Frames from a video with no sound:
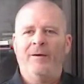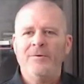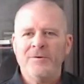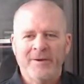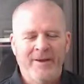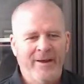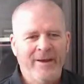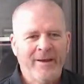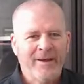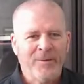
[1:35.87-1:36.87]

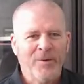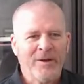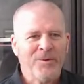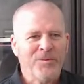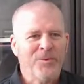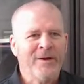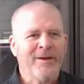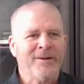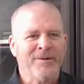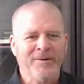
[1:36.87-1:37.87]
Okay,
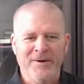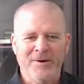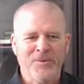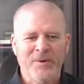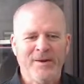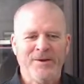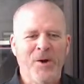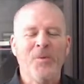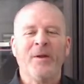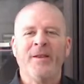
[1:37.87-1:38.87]
well, here we
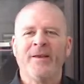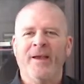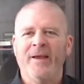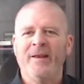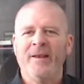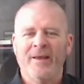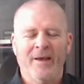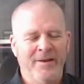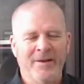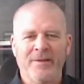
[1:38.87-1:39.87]
go again.
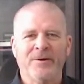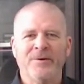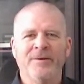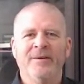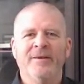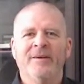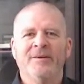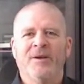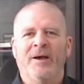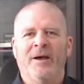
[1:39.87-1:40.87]
Another
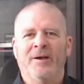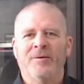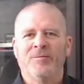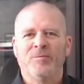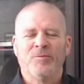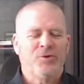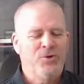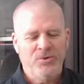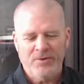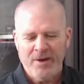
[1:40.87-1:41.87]
uh,
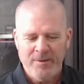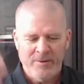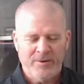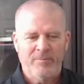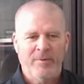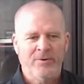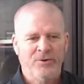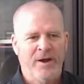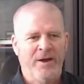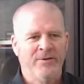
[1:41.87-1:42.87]
Tuesday.
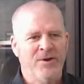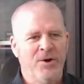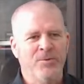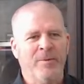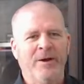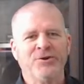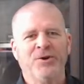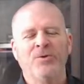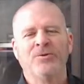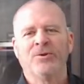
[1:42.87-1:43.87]
You guys know my
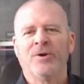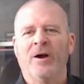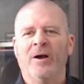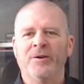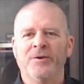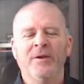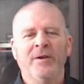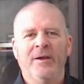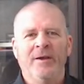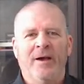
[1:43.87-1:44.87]
shows are on
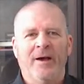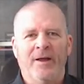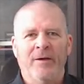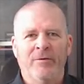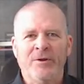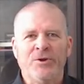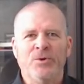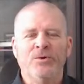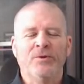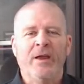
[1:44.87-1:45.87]
every
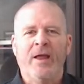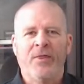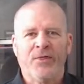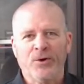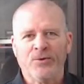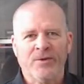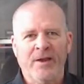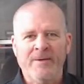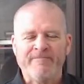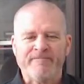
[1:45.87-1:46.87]
Tuesday and
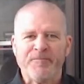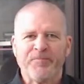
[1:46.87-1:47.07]
Thursday,